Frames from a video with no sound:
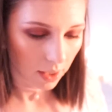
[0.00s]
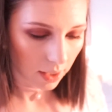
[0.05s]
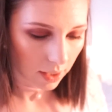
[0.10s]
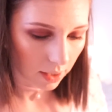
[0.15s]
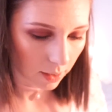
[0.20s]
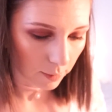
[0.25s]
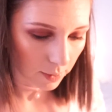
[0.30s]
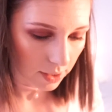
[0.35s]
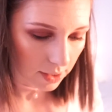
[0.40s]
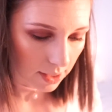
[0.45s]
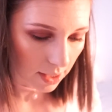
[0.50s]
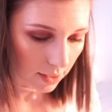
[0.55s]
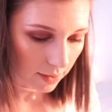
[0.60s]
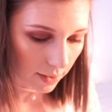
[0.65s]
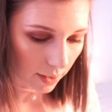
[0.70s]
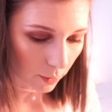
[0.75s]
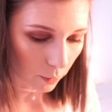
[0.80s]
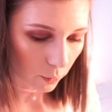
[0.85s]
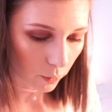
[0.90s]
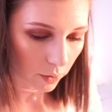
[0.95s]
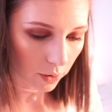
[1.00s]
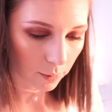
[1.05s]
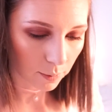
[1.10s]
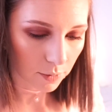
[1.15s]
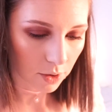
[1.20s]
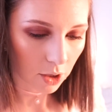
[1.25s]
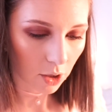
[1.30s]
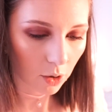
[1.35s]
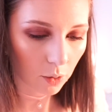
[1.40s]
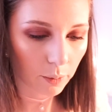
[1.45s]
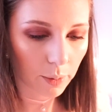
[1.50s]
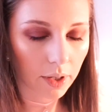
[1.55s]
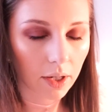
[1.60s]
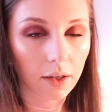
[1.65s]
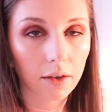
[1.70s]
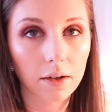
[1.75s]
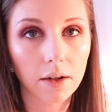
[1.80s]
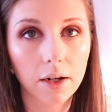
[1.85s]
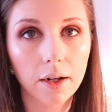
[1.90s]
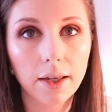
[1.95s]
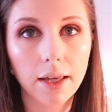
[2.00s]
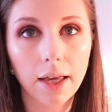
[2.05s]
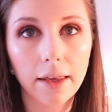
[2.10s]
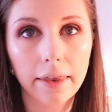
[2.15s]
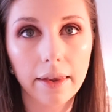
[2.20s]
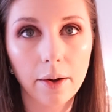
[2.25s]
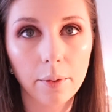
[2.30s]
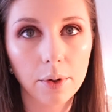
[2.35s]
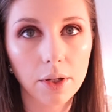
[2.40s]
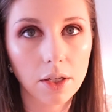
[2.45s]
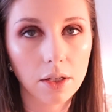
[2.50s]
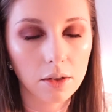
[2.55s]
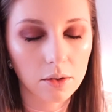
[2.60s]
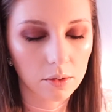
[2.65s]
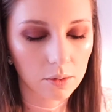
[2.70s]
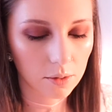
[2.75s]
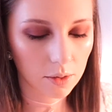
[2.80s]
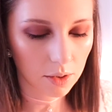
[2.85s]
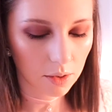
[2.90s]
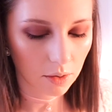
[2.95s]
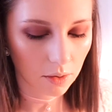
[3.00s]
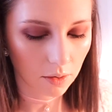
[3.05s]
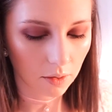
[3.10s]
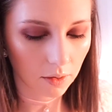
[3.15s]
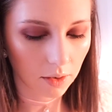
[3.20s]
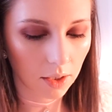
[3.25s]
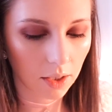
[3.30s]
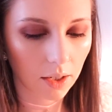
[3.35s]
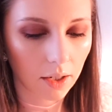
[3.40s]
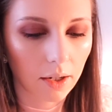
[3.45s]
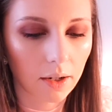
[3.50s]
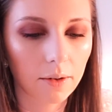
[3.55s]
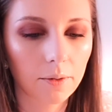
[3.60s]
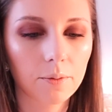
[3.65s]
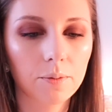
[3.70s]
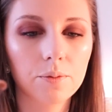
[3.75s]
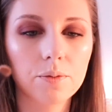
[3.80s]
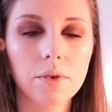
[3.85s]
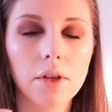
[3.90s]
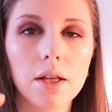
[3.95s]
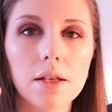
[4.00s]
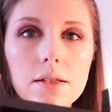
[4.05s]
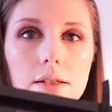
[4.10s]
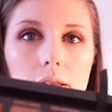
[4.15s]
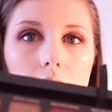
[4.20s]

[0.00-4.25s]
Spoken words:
and I'm gonna take that warm taupe color again that we used earlier. That's